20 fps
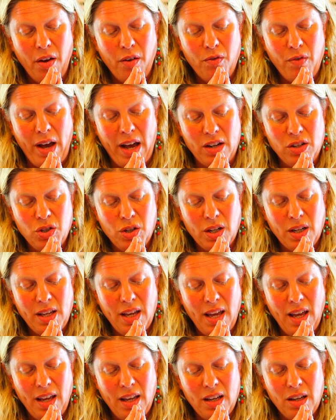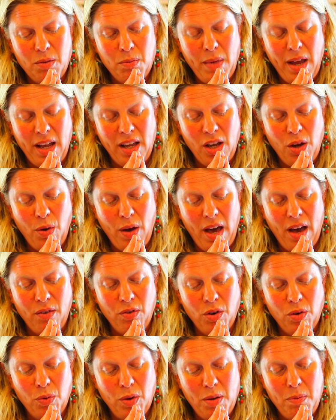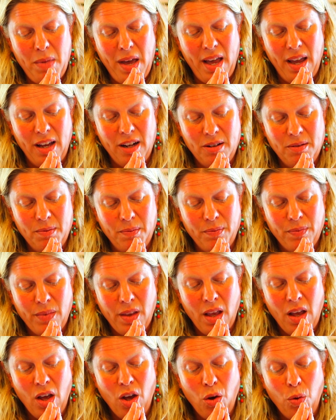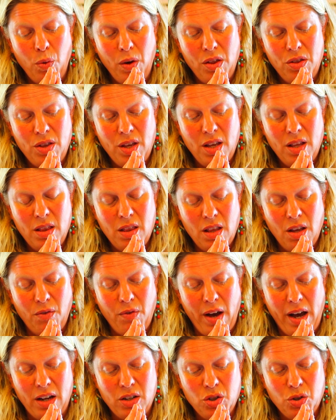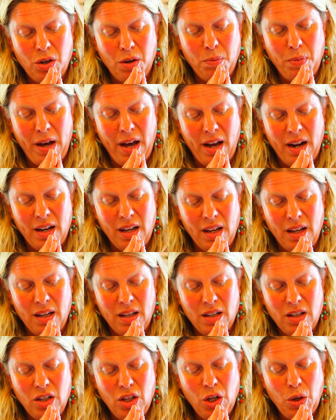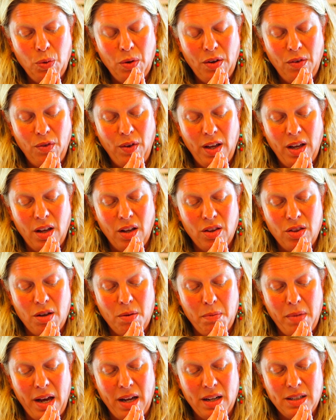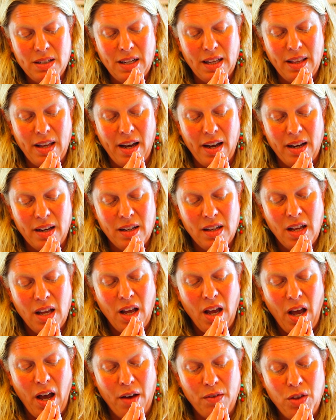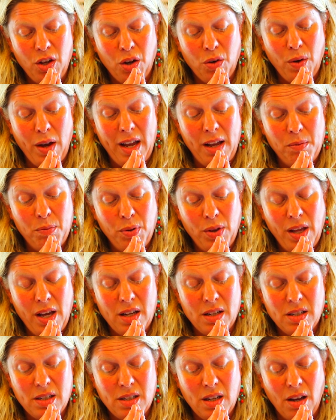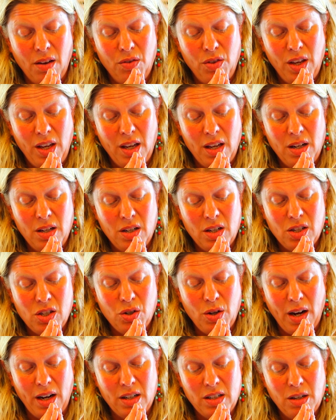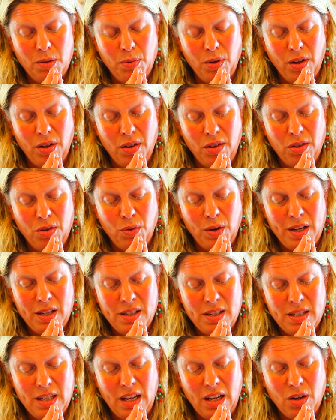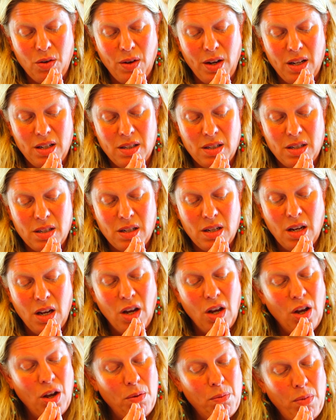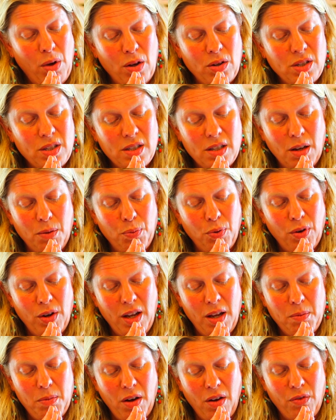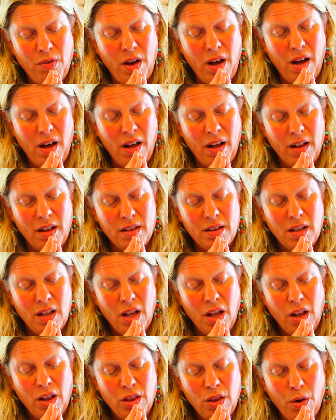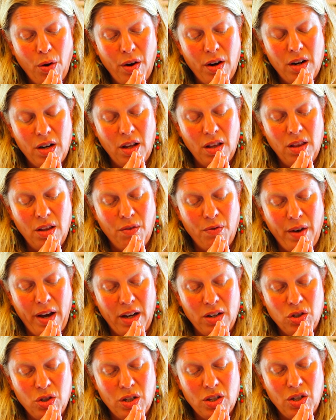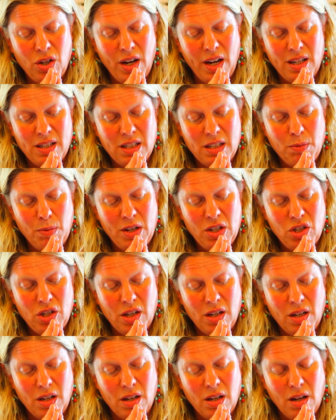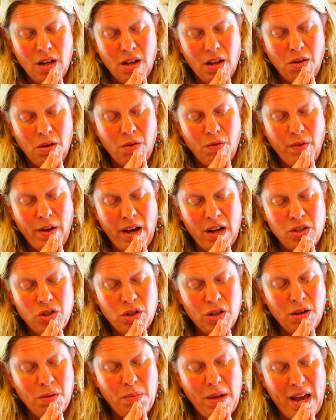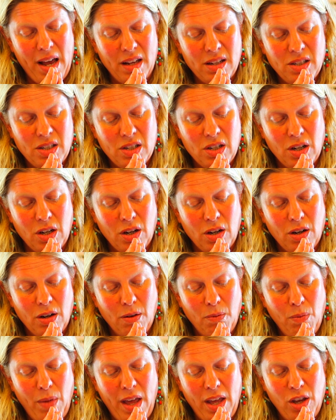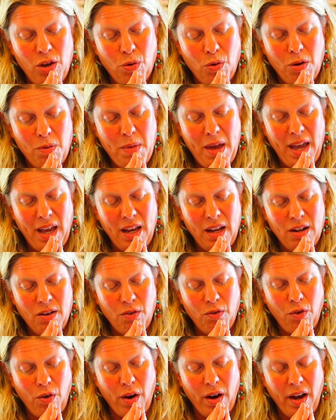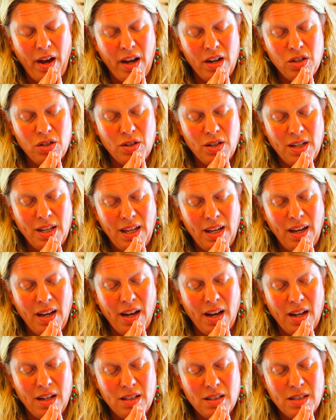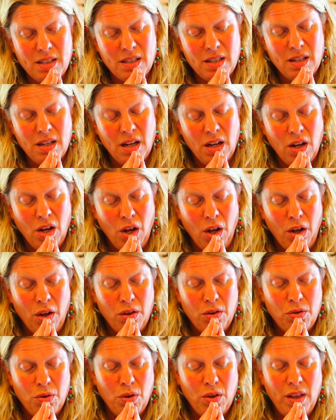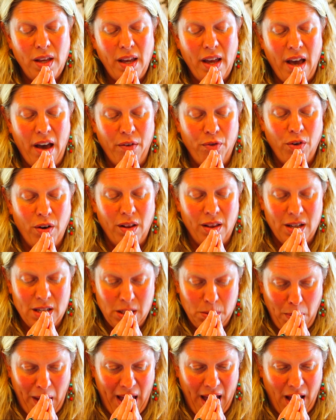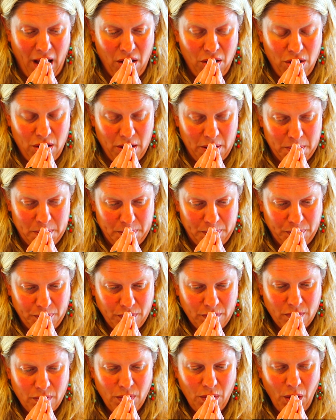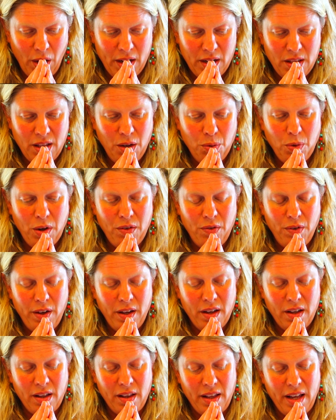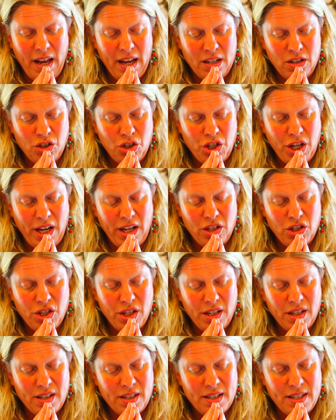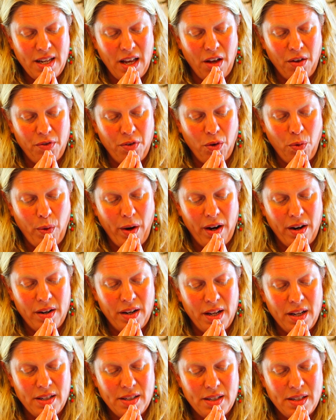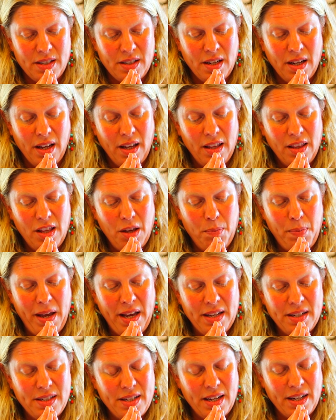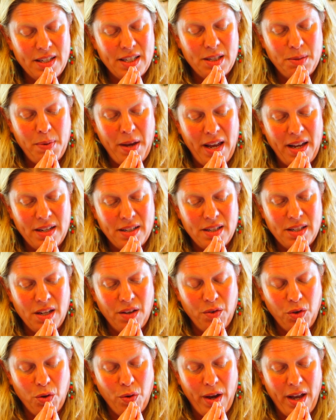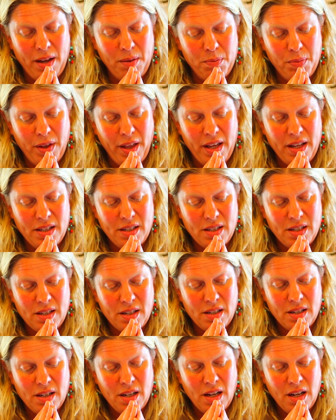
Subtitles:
Vajra King, may you ever remain. Within the Vajra body, you reveal the mandala of the great bliss of the indestructible three secrets. Most supreme of all, Lord of the Vajra transmission, Vajra Master, may you remain for 100 eons. Through the effortless path, you reveal unchanging self-awareness, the basic space of great bliss.